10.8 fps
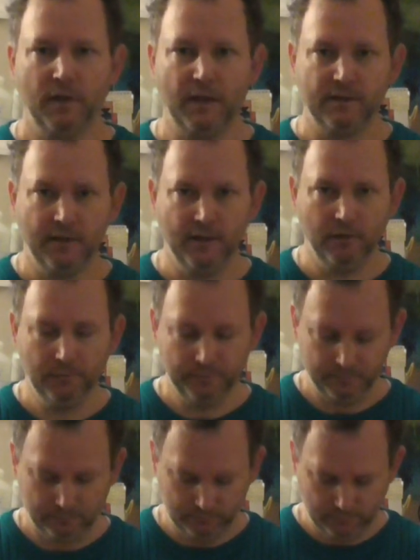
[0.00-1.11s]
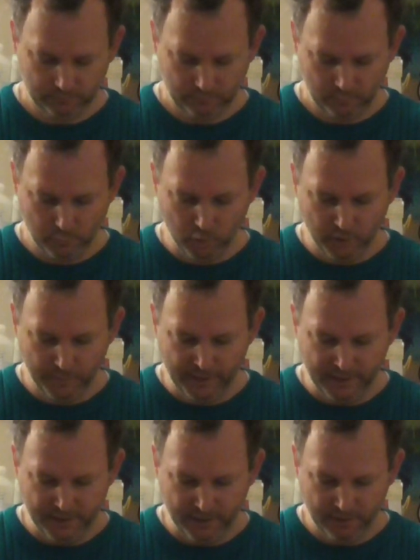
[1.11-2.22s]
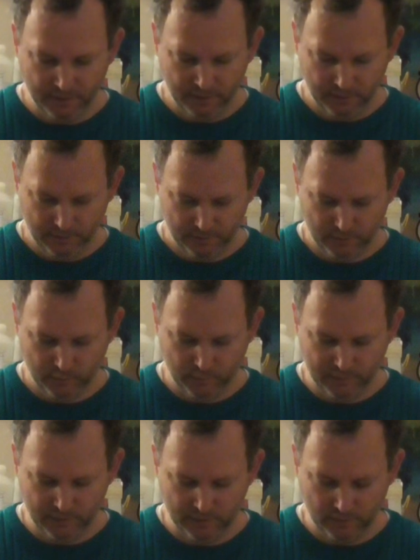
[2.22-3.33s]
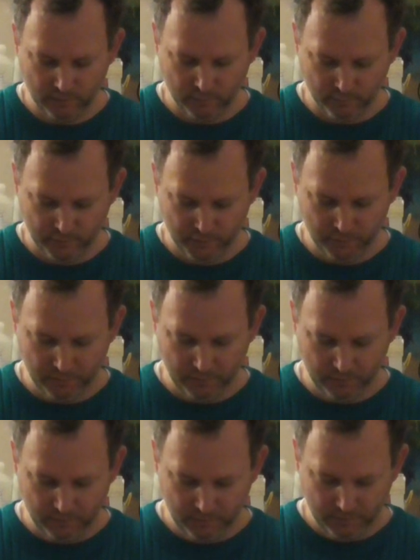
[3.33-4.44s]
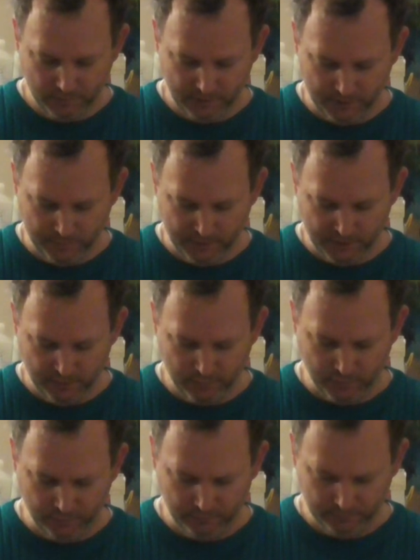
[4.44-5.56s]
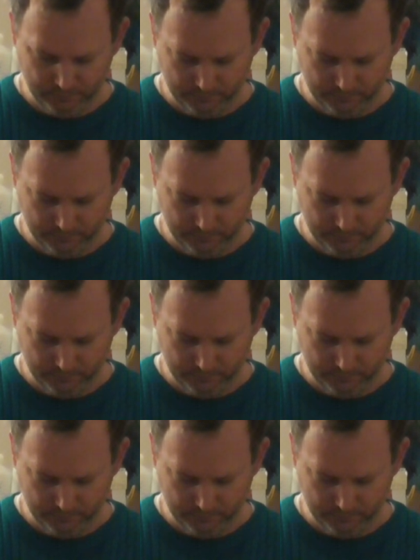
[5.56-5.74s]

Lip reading: Exhale, Mula Bandha, squeeze the root, stomach and throat.